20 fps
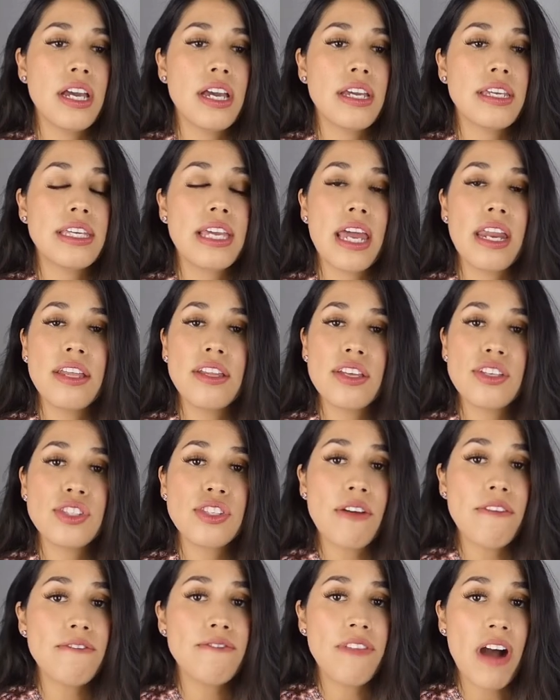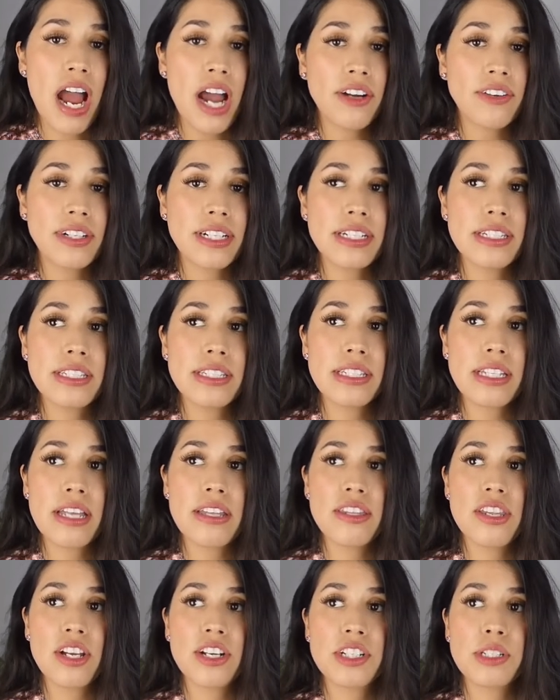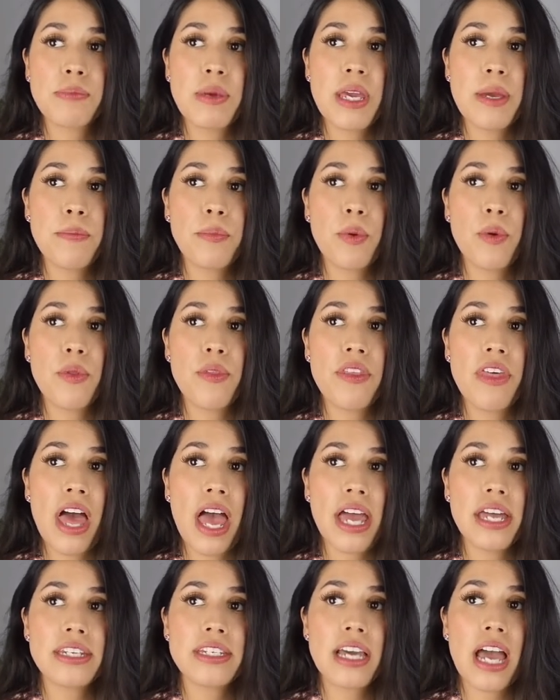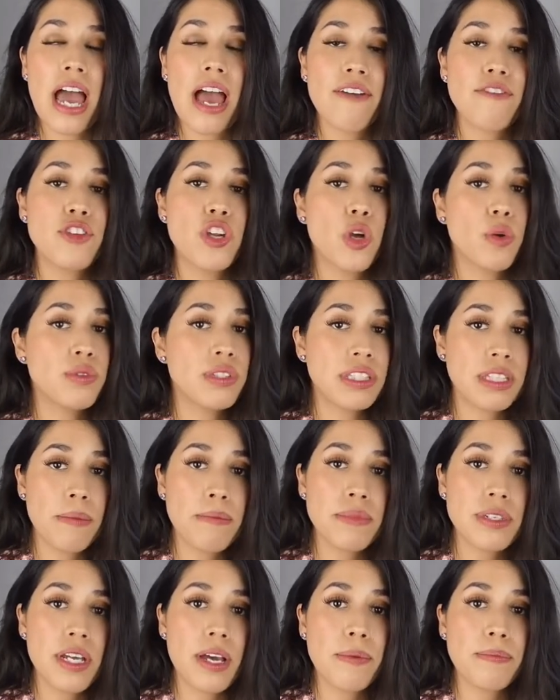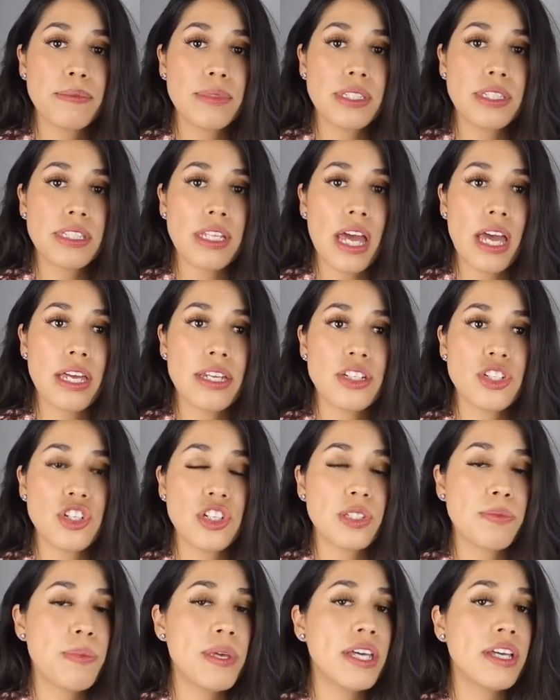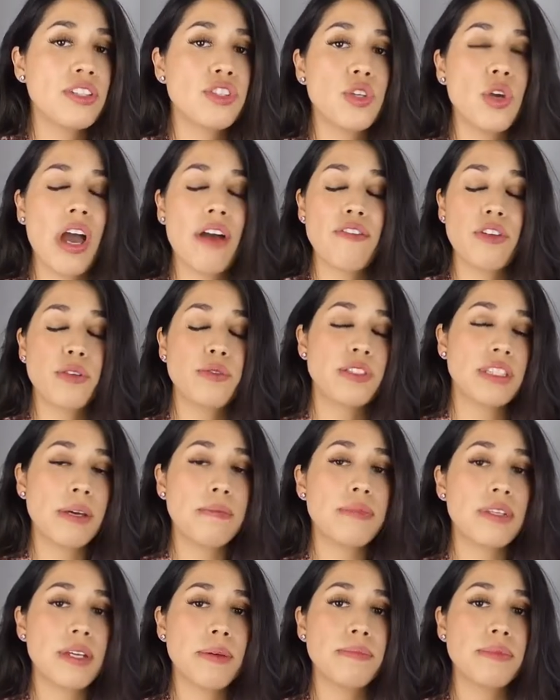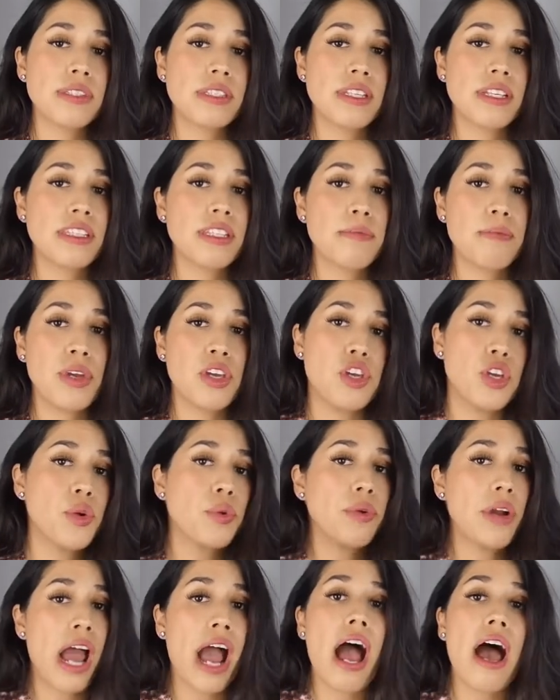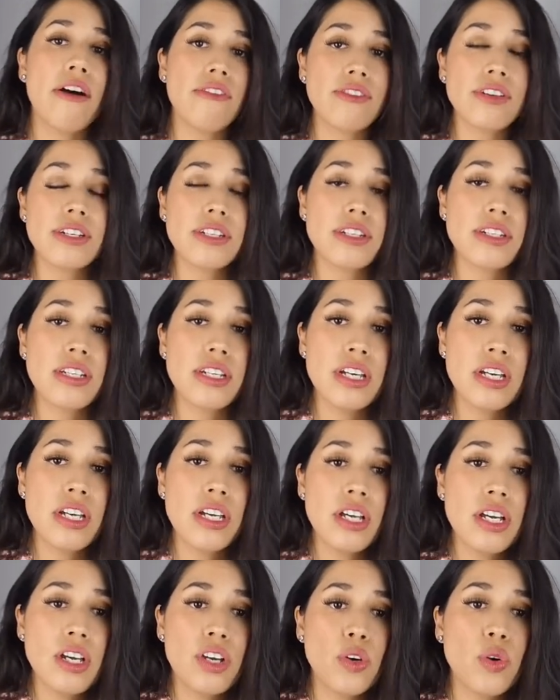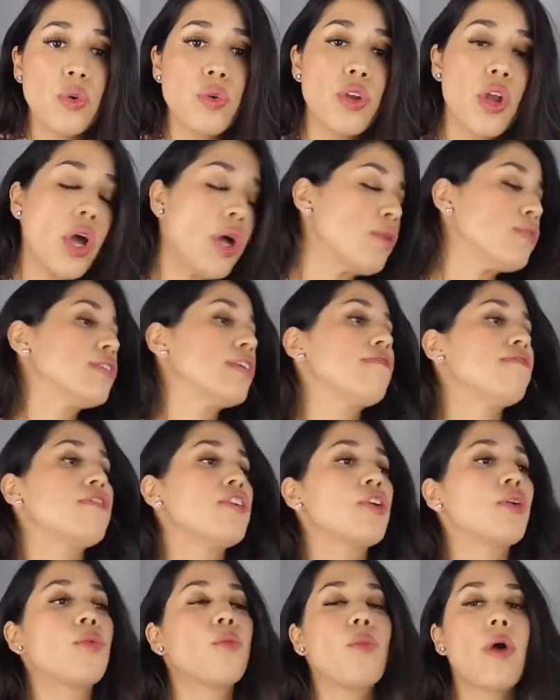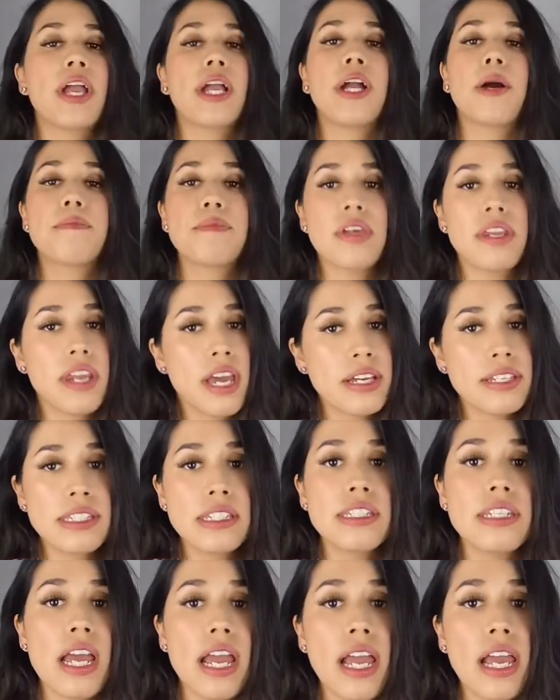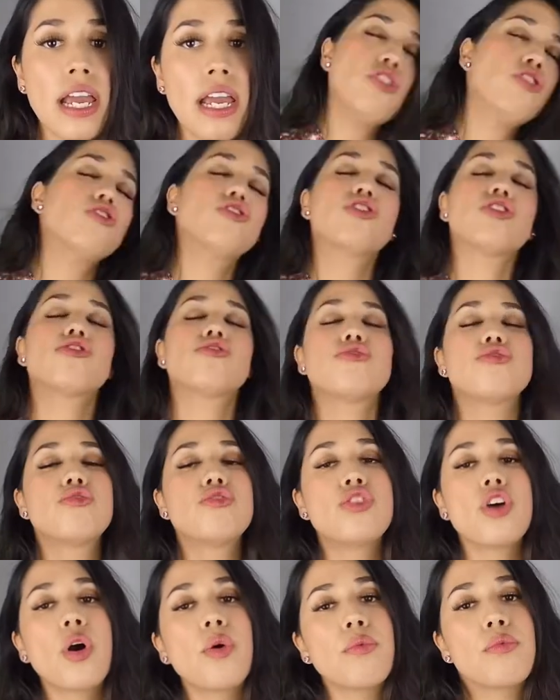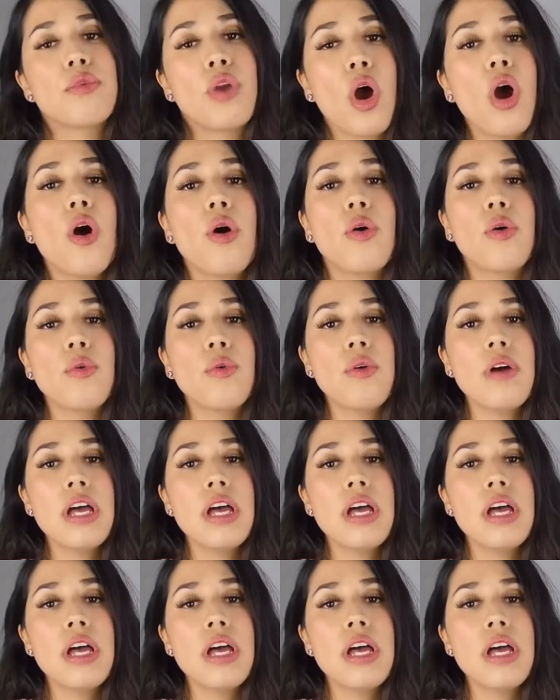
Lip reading: getting this virus, there's people that have no symptoms, and just because you have no symptoms doesn't mean you don't have it. Who knows if you don't wake up the next day? You just don't know.